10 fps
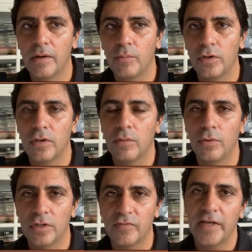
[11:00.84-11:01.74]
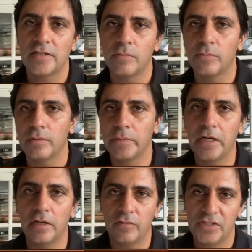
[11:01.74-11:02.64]
put a very simple
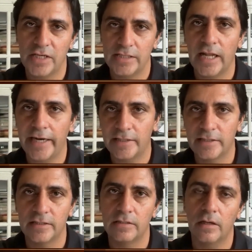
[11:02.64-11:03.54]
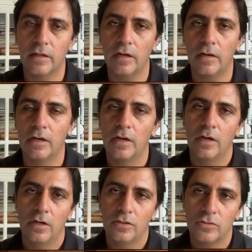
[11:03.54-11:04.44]
meter which has lights,
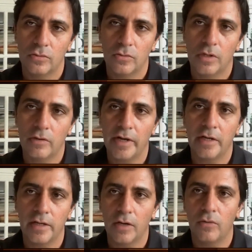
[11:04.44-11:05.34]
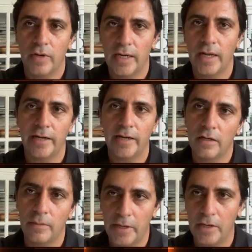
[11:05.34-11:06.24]
so a green, yellow, red light
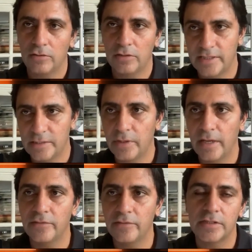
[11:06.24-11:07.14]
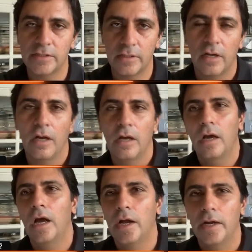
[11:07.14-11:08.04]
depending on the decibel levels,
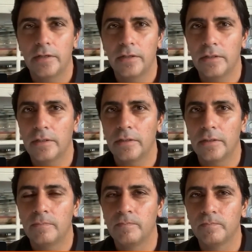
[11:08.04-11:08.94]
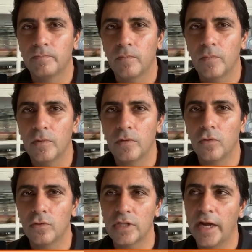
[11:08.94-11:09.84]
and
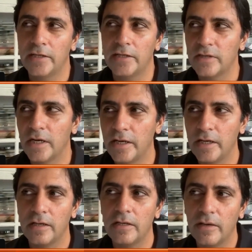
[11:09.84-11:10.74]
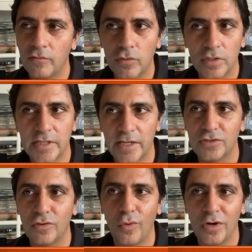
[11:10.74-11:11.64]
those lights really give you a
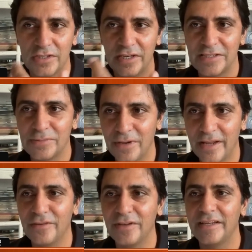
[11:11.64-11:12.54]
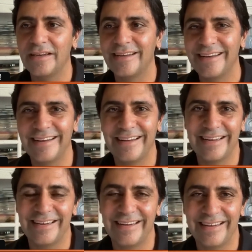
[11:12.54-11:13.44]
sense of what is the decibel level
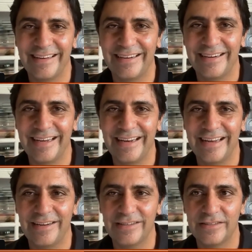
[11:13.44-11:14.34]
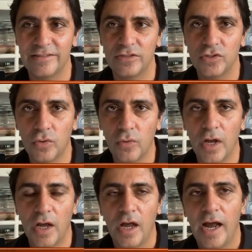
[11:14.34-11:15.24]
in a certain zone.
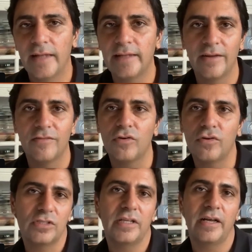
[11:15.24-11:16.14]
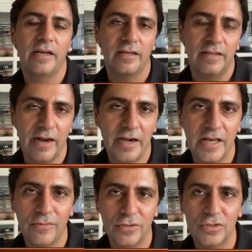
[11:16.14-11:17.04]
And then of course their
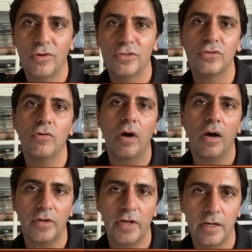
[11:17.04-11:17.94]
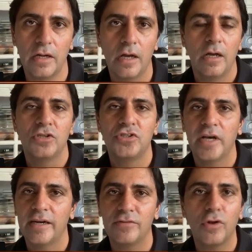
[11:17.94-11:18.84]
idea was to also go out and
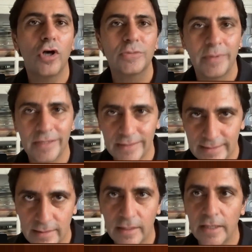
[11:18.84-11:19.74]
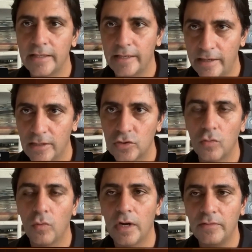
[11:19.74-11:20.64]
share it with hospitals in the area. So
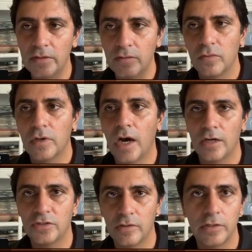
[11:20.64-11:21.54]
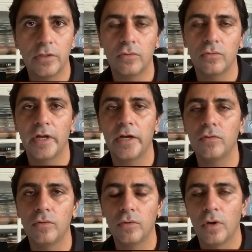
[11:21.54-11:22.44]
whatever our children do, they
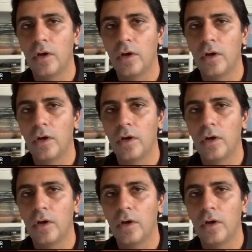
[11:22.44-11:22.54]
do,